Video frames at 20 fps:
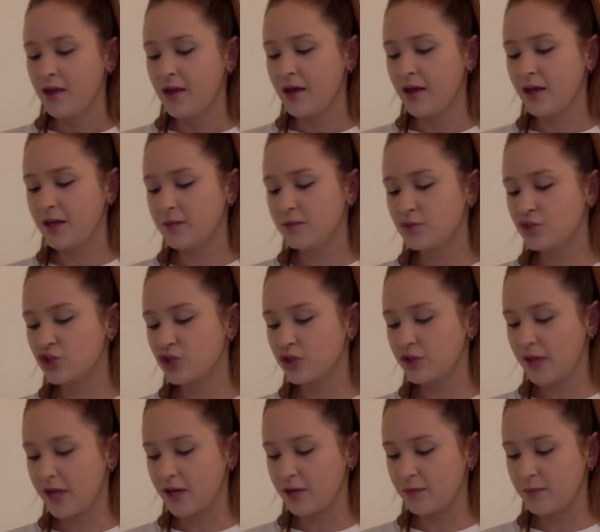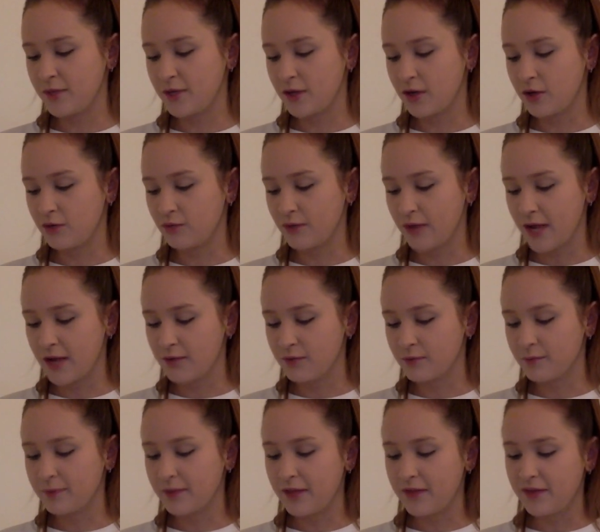I'm sure that'll be all right,
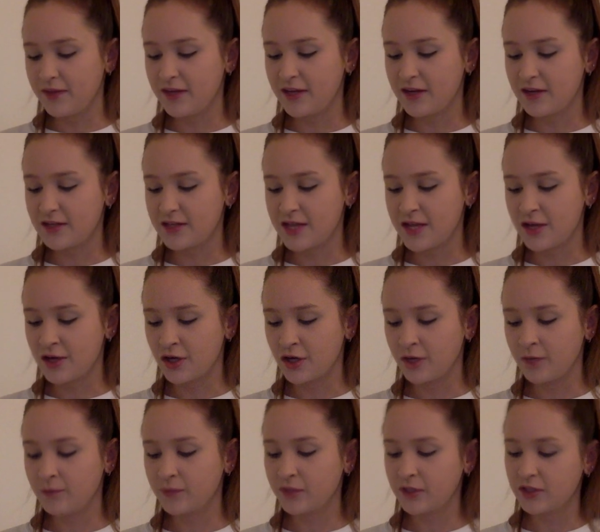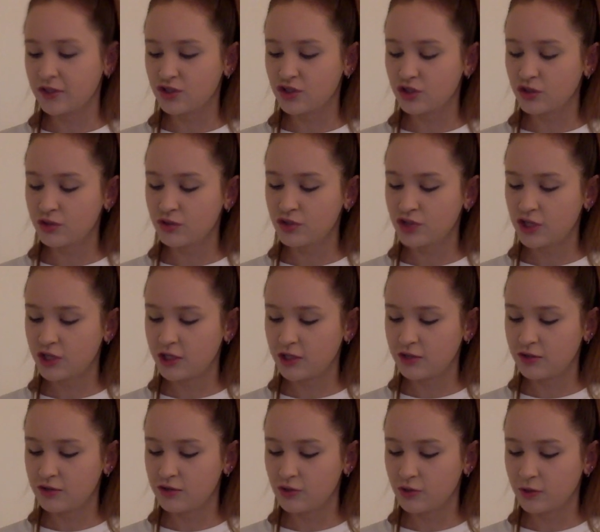replied the caretaker, and showed Jerry
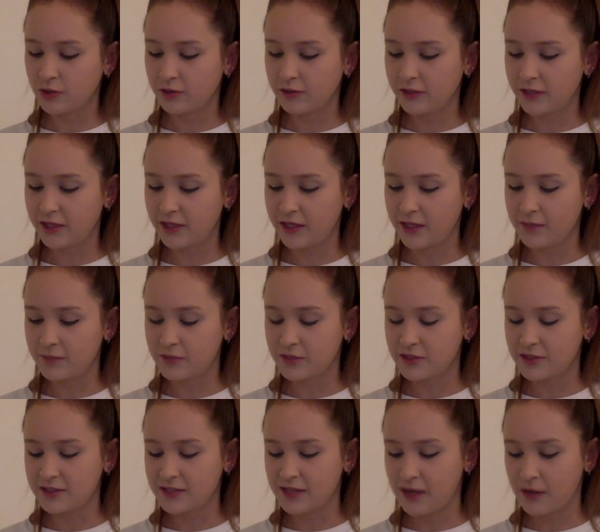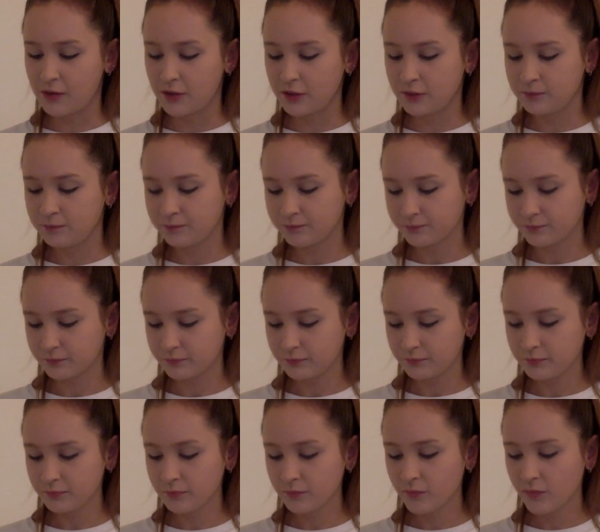the door leading up to the tower.
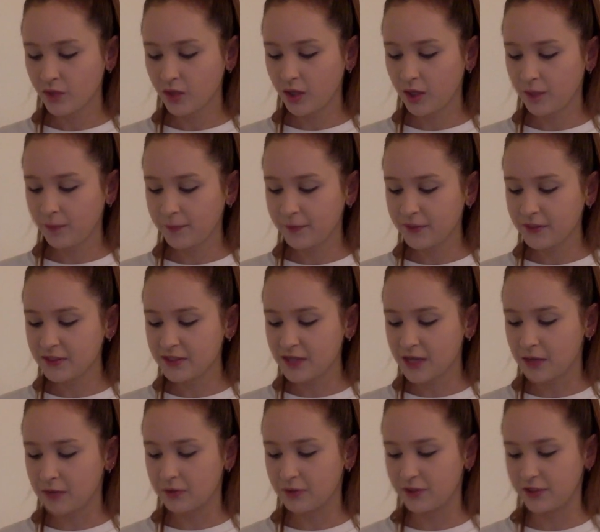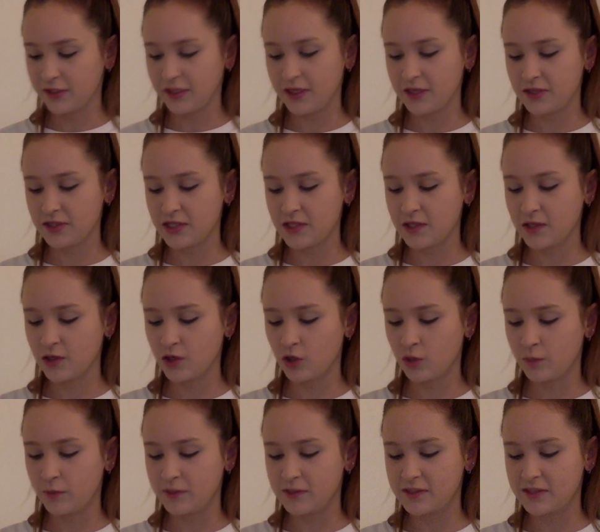Up in the tower, the caretaker
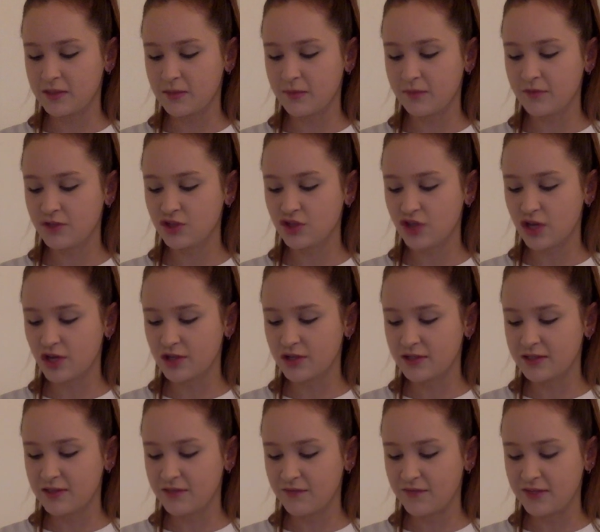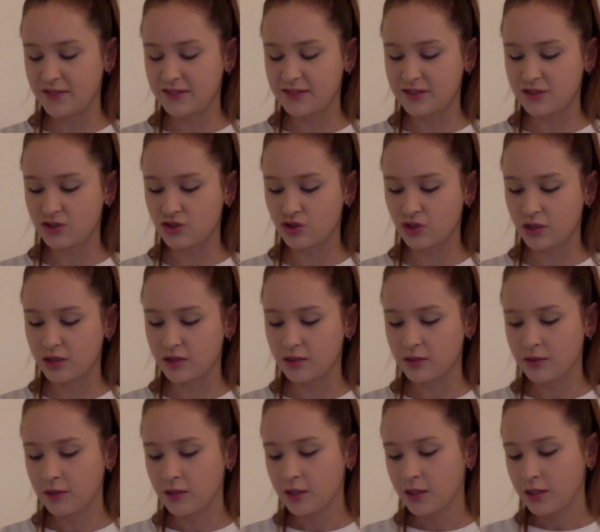opened some of the shutters that faced the street.
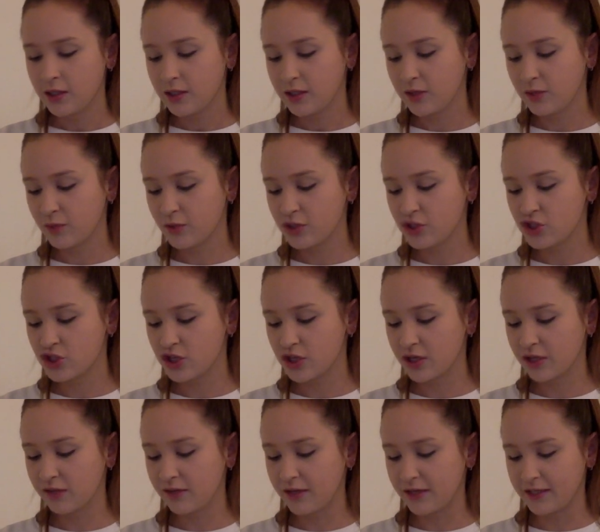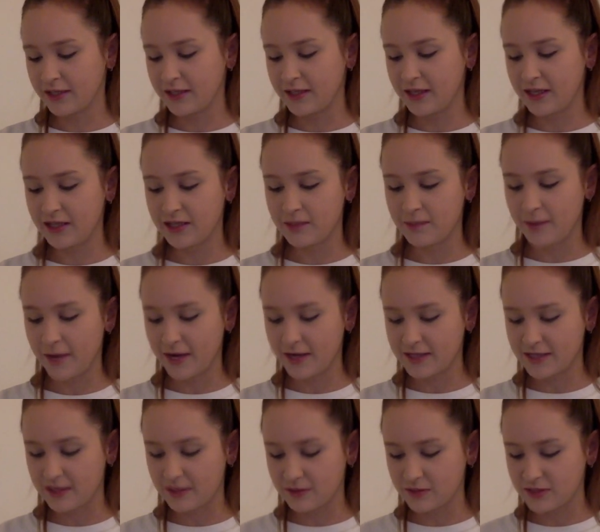He wished Jerry luck and headed back
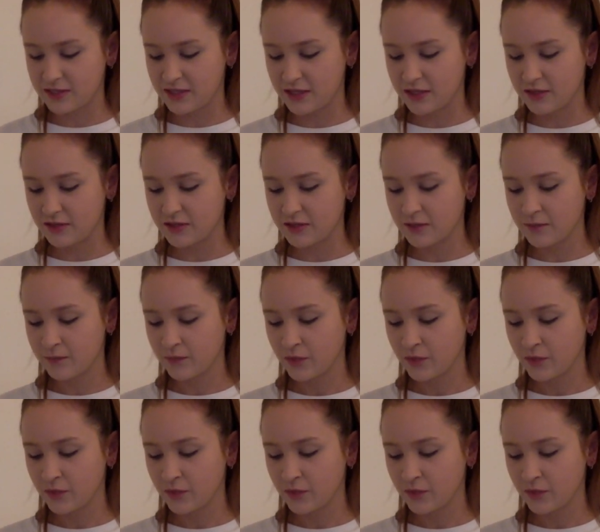downstairs.